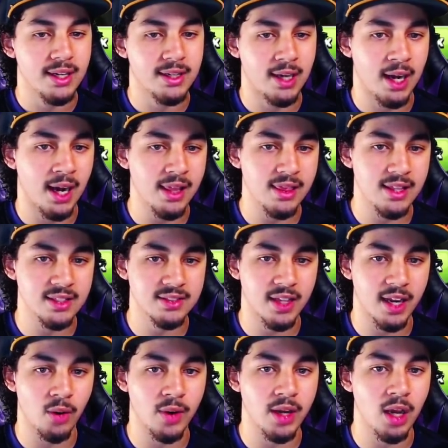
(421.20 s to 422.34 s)
cut this
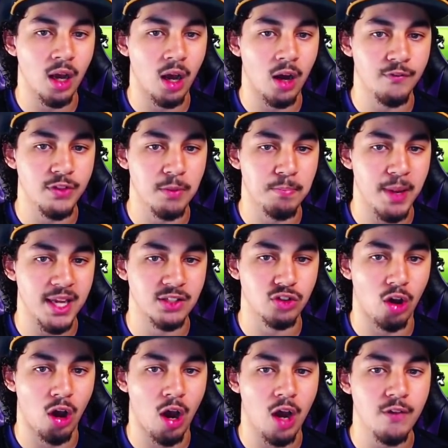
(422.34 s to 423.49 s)
area of the base
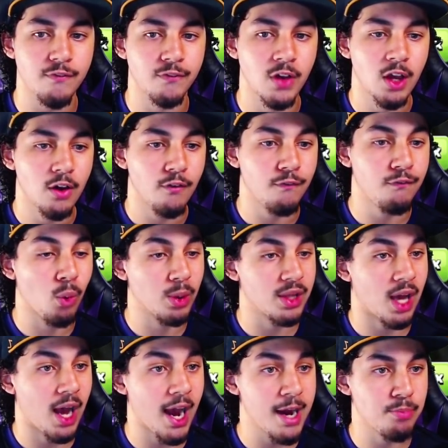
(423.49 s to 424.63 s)
off for the
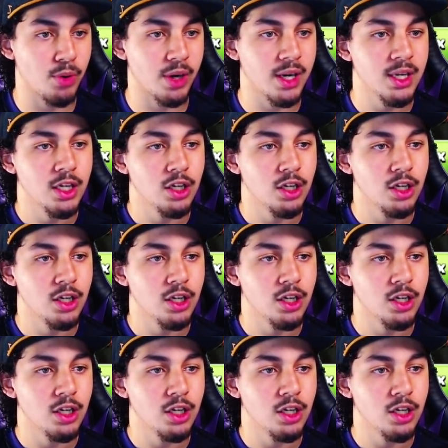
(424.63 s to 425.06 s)
Hybrid,